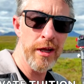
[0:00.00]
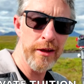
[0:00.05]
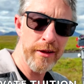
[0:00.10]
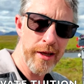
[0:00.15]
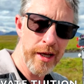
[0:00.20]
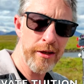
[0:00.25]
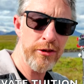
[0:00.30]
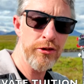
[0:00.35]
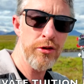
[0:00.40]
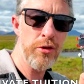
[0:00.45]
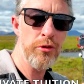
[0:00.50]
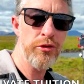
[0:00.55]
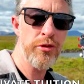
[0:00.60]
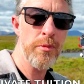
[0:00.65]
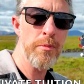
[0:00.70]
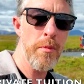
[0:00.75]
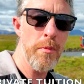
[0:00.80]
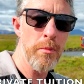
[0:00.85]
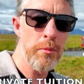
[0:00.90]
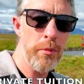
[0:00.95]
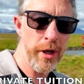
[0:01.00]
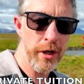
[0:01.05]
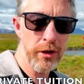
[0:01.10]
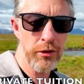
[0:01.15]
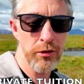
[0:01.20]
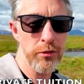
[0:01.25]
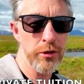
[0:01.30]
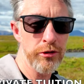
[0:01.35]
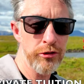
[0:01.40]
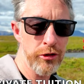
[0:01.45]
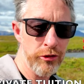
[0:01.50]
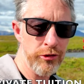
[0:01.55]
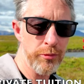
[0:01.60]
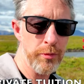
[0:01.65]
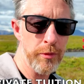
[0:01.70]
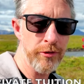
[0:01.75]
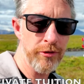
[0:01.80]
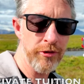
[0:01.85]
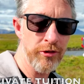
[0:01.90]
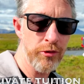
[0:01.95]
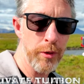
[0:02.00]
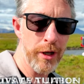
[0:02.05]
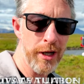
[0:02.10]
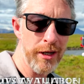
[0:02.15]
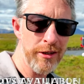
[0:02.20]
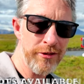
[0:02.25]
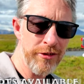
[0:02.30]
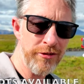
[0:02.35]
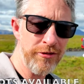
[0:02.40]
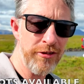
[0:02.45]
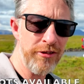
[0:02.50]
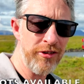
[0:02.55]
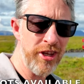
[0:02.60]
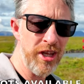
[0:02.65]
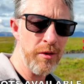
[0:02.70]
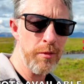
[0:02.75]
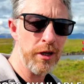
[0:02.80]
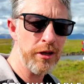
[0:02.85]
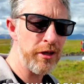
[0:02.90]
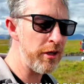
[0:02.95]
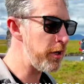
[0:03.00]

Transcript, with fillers: then do some micro adjustments as well. Just just to see what